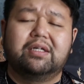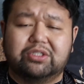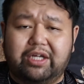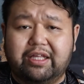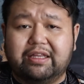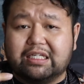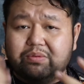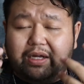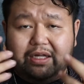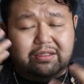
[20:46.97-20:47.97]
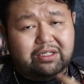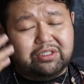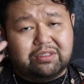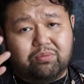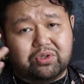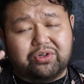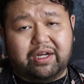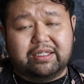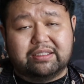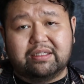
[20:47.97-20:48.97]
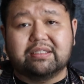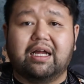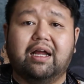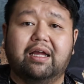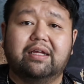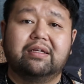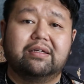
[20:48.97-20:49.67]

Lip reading: So I think that's why there's more dryness in this eye.